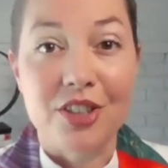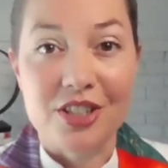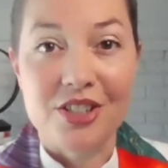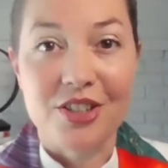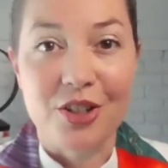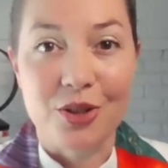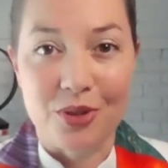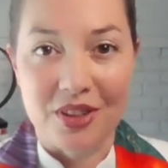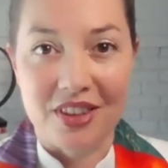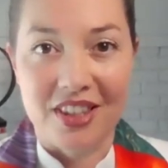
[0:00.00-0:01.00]
First
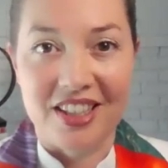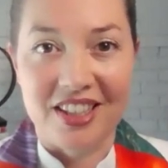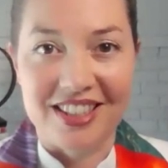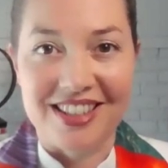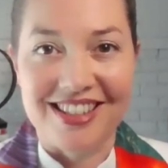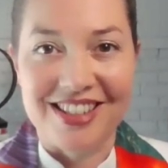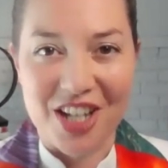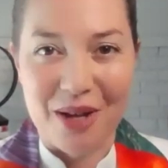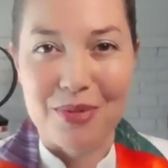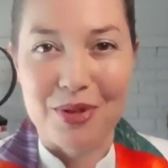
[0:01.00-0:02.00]
Corinthians
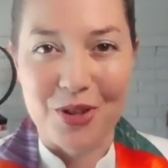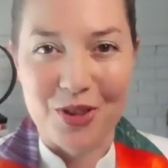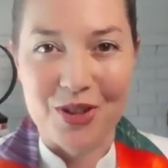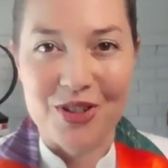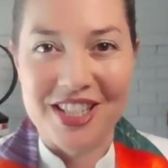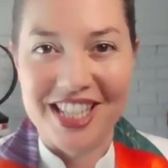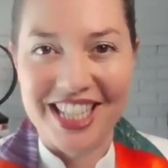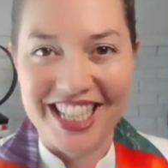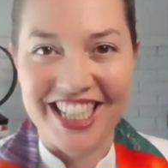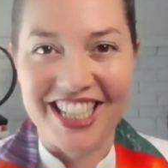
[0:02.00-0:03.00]
chapter
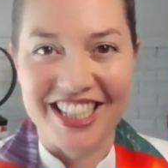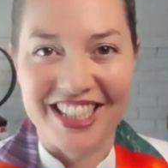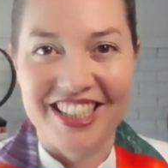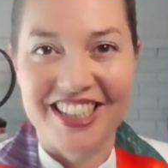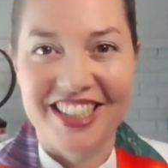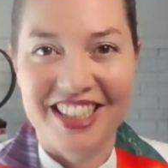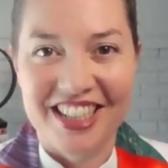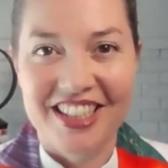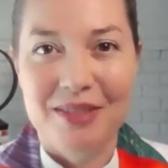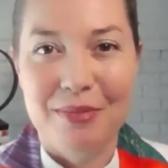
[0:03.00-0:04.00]
13
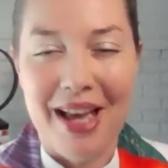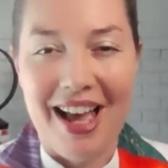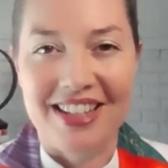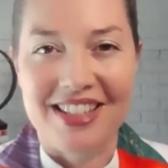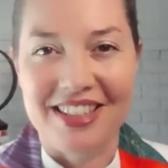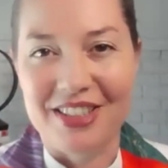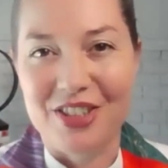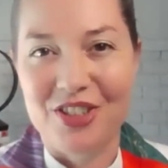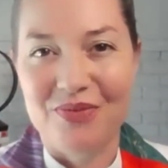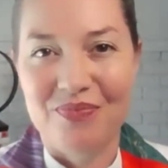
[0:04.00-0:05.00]

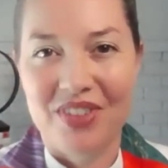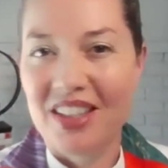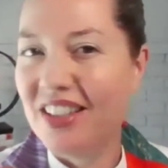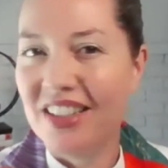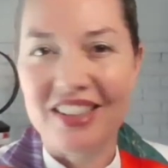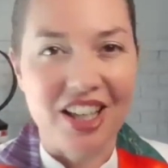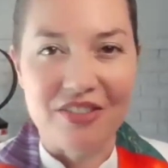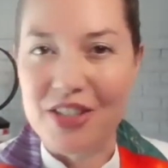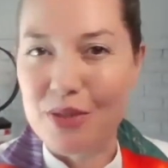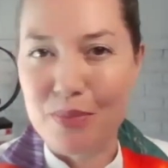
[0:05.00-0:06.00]
passage.
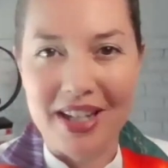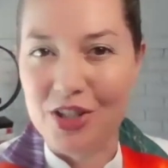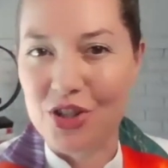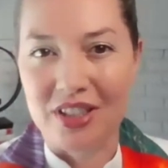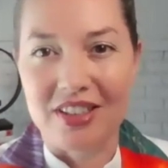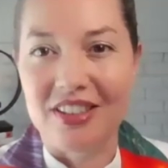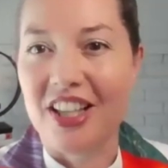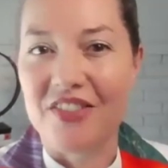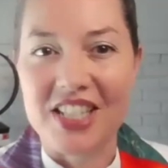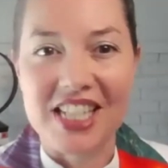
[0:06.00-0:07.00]
Love is patient,
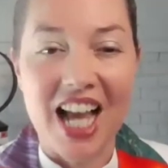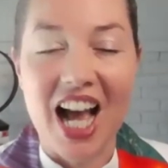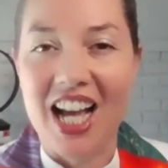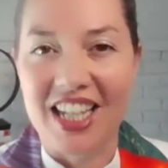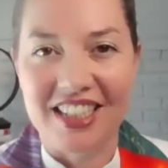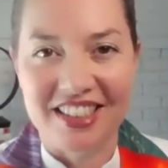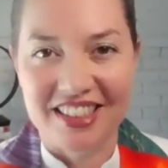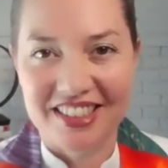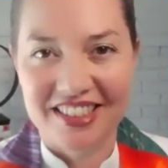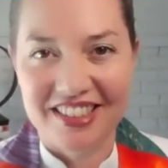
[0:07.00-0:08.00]
love is
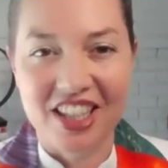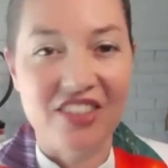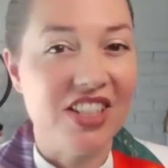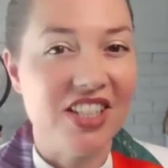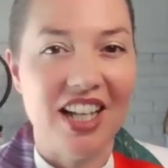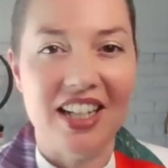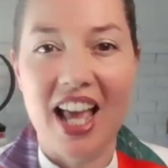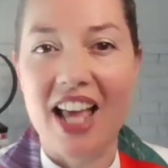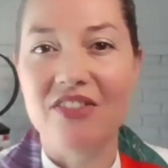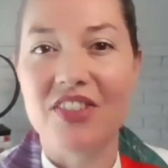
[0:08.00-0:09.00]
kind. Love is not
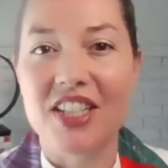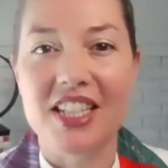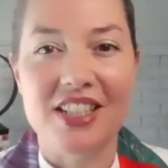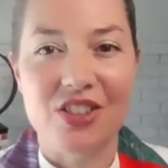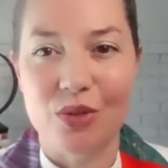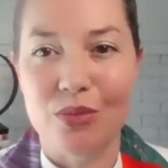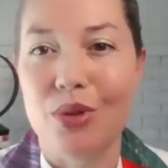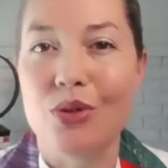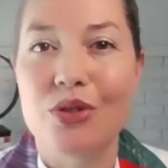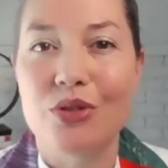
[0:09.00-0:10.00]
envious or
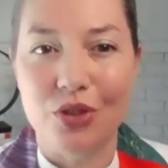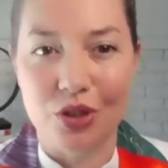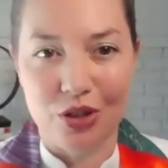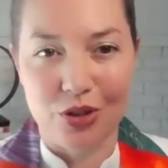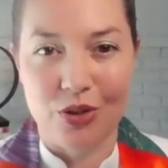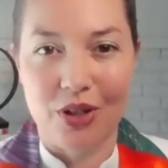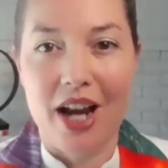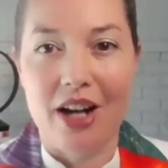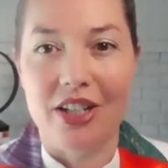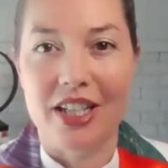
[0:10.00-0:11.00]
boastful or
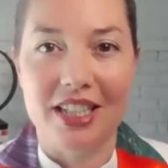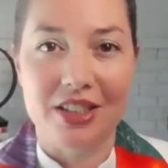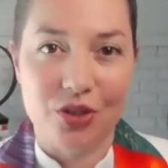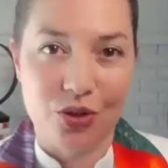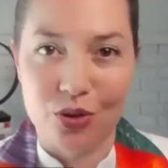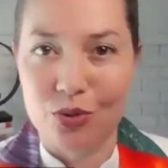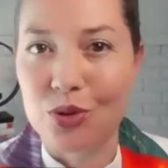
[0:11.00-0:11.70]
arrogant or